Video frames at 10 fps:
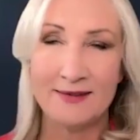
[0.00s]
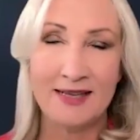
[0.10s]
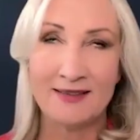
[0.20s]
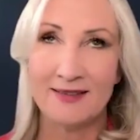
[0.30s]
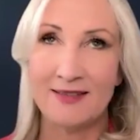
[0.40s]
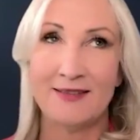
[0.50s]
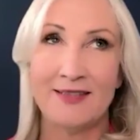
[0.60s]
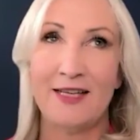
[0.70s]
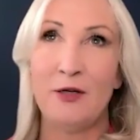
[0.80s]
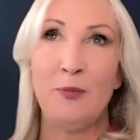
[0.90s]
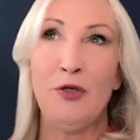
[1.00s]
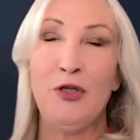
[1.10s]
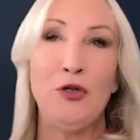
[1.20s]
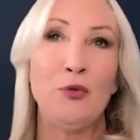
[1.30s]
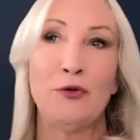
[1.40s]
That is a
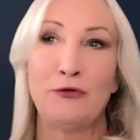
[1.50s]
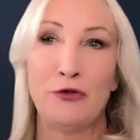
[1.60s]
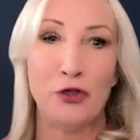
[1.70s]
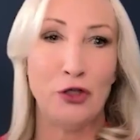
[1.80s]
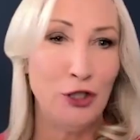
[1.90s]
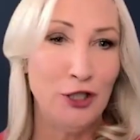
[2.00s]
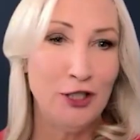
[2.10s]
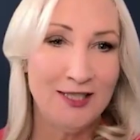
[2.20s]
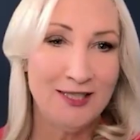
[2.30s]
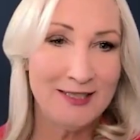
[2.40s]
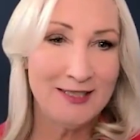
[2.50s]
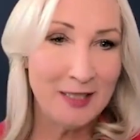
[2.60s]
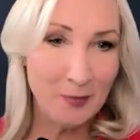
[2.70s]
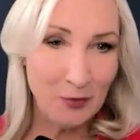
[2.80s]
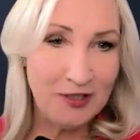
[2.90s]
beautiful
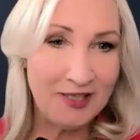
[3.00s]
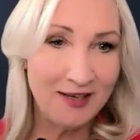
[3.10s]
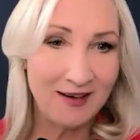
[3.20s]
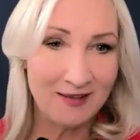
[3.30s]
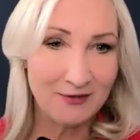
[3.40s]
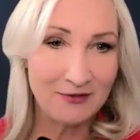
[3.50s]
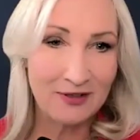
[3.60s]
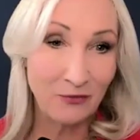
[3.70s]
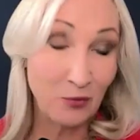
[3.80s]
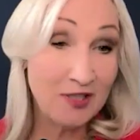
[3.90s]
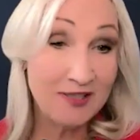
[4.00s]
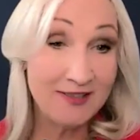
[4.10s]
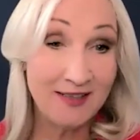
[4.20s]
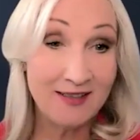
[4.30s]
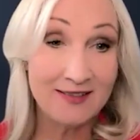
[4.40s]
summary of what
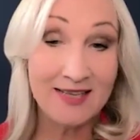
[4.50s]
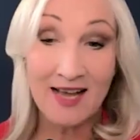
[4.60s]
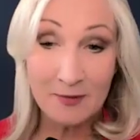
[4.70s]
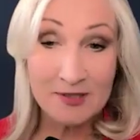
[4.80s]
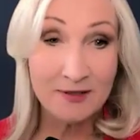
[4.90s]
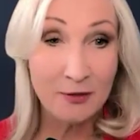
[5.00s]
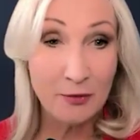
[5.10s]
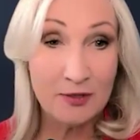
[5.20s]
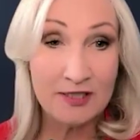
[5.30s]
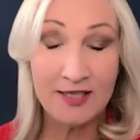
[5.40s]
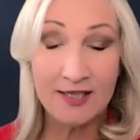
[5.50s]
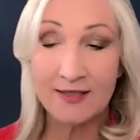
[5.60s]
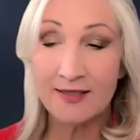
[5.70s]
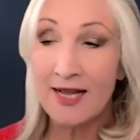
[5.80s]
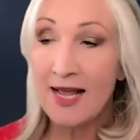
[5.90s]
it does. Absolutely.